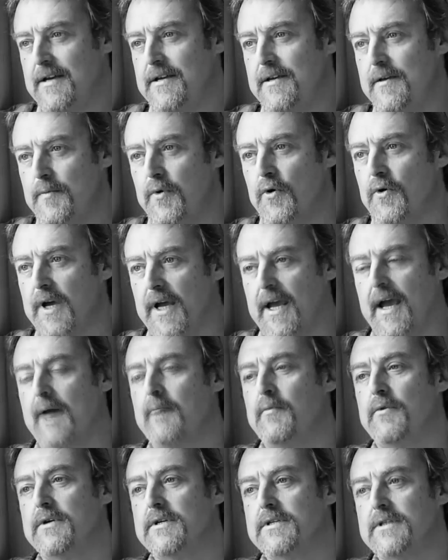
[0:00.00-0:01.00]
You point a
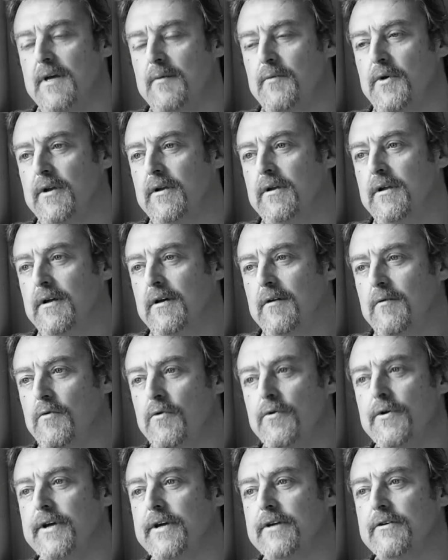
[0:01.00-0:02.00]
camera at someone
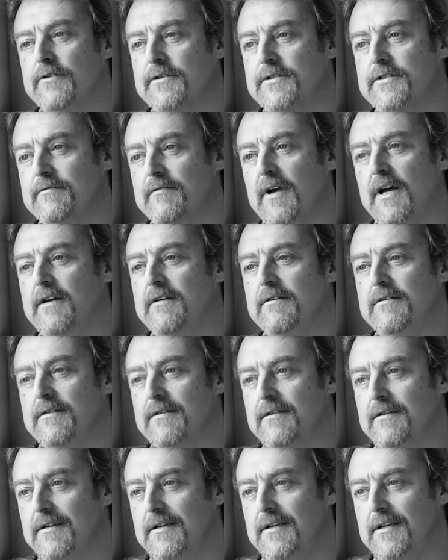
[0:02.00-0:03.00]
walking across the road
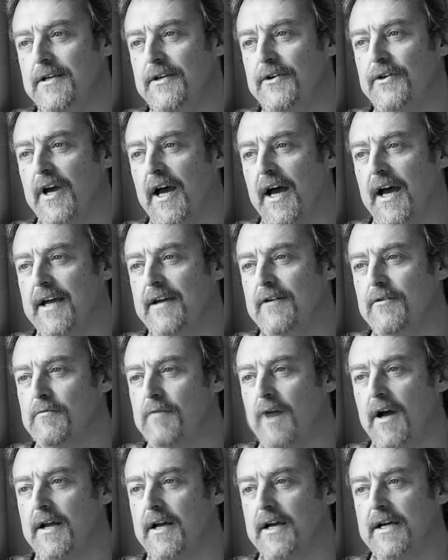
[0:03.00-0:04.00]
in the UK,
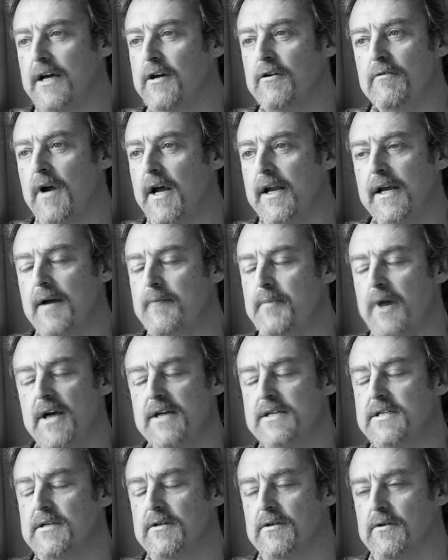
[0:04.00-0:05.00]
or a girl riding a
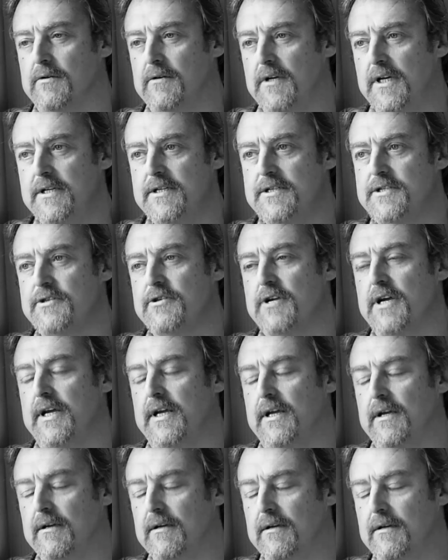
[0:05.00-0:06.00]
bicycle in a
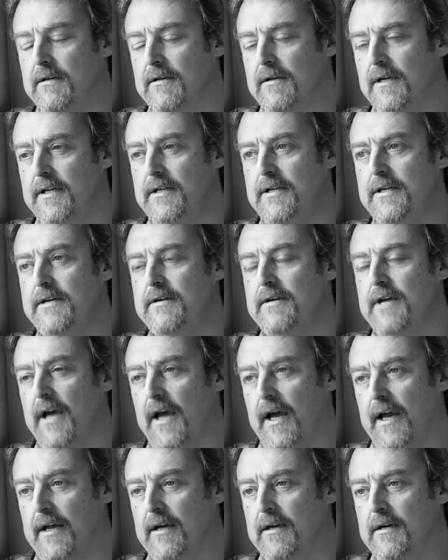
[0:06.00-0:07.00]
street in the
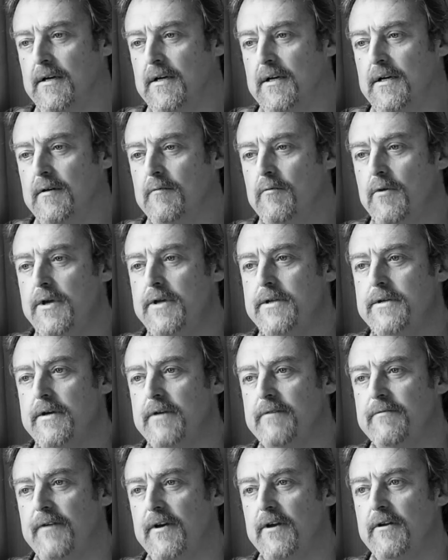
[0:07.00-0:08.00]
UK. What are you
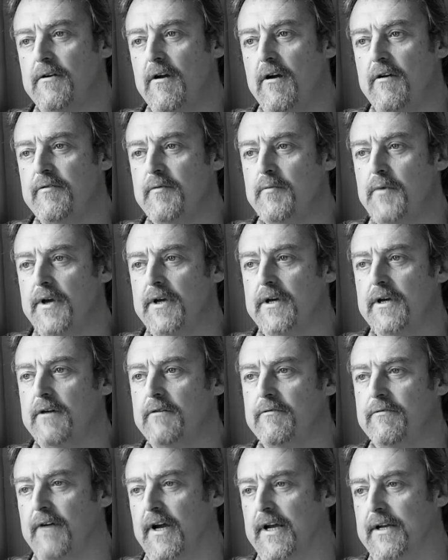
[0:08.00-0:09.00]
doing? Photographing my
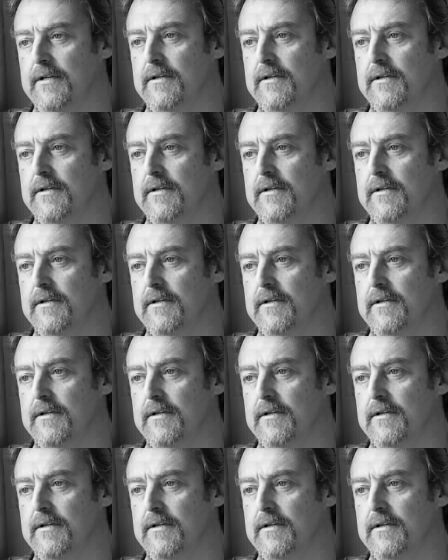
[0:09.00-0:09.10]
girlfriend?